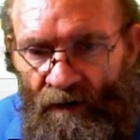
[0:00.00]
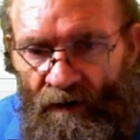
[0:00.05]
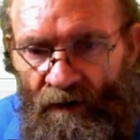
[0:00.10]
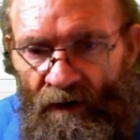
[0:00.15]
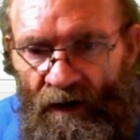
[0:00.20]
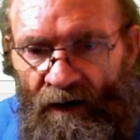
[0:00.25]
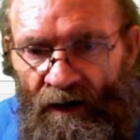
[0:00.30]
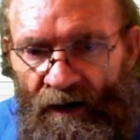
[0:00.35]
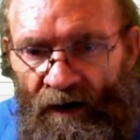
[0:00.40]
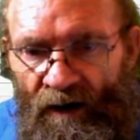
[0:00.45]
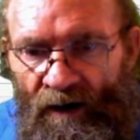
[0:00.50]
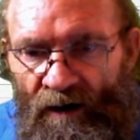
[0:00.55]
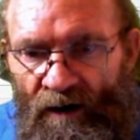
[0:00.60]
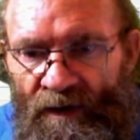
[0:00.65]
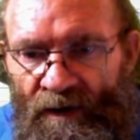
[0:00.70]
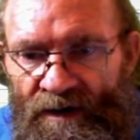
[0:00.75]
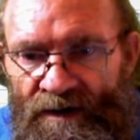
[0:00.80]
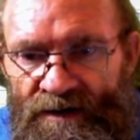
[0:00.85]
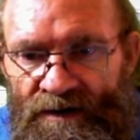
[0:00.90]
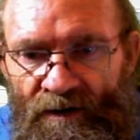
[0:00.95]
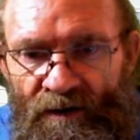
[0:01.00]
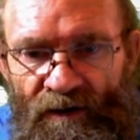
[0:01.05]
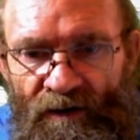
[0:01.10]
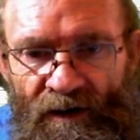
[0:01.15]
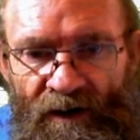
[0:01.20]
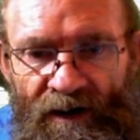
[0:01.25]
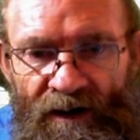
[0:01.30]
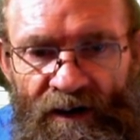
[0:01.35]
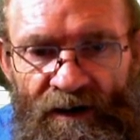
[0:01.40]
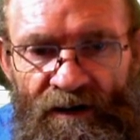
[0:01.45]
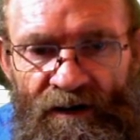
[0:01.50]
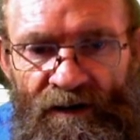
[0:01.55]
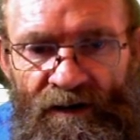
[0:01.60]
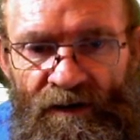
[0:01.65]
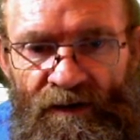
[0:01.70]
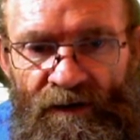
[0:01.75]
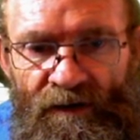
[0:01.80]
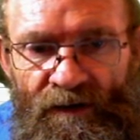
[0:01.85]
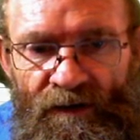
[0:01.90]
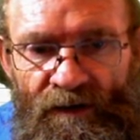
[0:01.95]
I recommend strongly
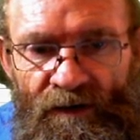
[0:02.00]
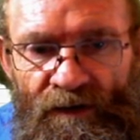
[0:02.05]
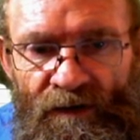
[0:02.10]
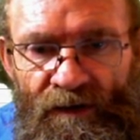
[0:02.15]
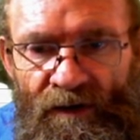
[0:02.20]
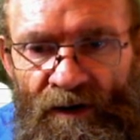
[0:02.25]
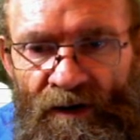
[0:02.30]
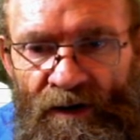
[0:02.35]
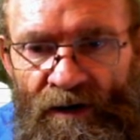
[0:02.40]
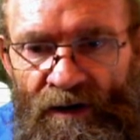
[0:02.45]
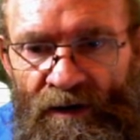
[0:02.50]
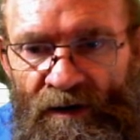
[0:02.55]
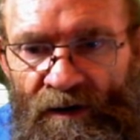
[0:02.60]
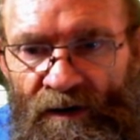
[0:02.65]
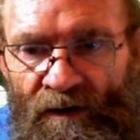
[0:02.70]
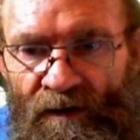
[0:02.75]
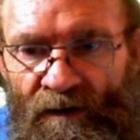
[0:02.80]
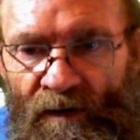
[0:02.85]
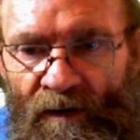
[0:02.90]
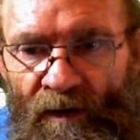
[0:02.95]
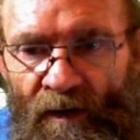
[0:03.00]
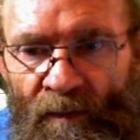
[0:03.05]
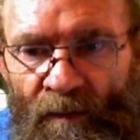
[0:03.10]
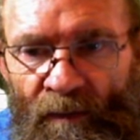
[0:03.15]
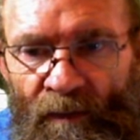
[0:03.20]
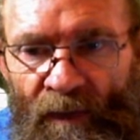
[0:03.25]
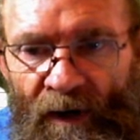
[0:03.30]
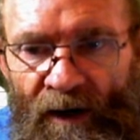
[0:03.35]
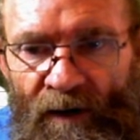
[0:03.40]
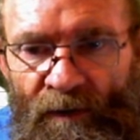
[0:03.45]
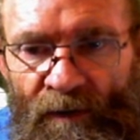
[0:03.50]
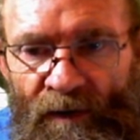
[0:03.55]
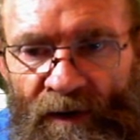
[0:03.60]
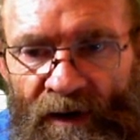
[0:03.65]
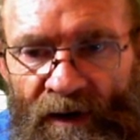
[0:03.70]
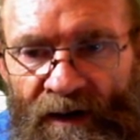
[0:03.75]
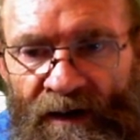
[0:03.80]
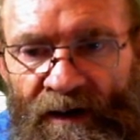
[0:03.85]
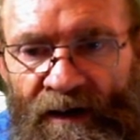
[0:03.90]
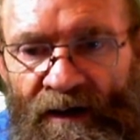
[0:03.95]
do not play with
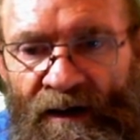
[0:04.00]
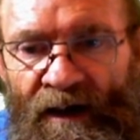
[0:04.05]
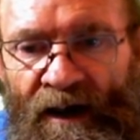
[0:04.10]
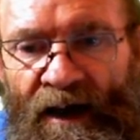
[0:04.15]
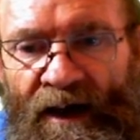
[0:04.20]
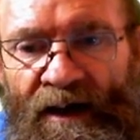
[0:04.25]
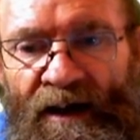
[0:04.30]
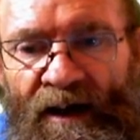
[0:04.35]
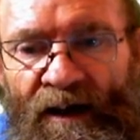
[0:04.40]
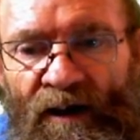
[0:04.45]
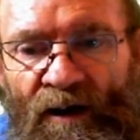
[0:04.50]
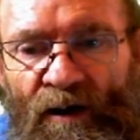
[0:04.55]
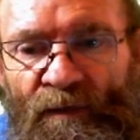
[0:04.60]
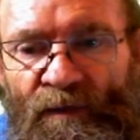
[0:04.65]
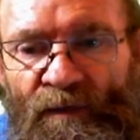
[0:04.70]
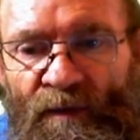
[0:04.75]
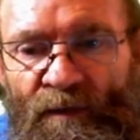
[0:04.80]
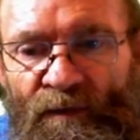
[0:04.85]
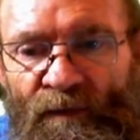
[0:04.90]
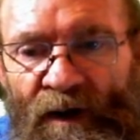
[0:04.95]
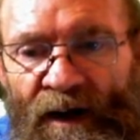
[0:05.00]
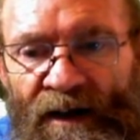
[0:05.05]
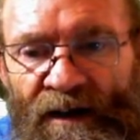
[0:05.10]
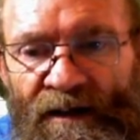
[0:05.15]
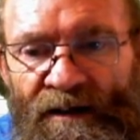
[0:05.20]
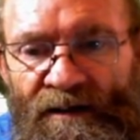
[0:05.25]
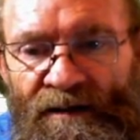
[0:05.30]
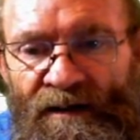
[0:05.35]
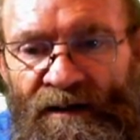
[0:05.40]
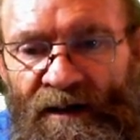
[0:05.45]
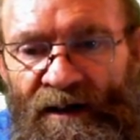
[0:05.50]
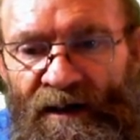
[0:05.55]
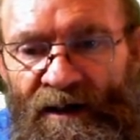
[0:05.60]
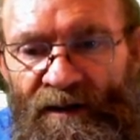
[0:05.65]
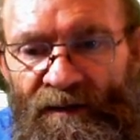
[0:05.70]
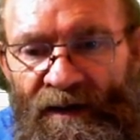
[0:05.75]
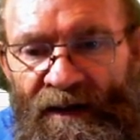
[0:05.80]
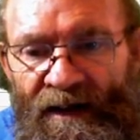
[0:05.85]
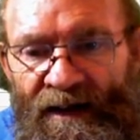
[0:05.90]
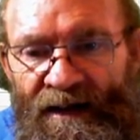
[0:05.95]
the header of the file and
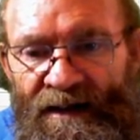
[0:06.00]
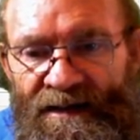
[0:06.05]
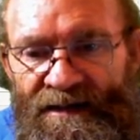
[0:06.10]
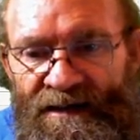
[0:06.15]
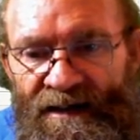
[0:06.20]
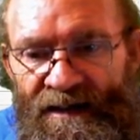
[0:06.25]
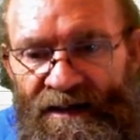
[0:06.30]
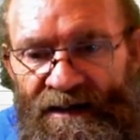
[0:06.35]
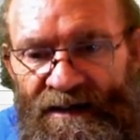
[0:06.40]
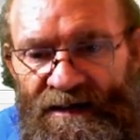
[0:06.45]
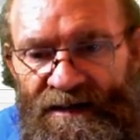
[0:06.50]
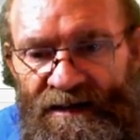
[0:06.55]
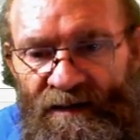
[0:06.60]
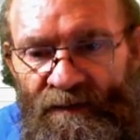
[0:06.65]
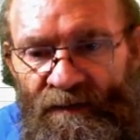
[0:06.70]
leave it as is.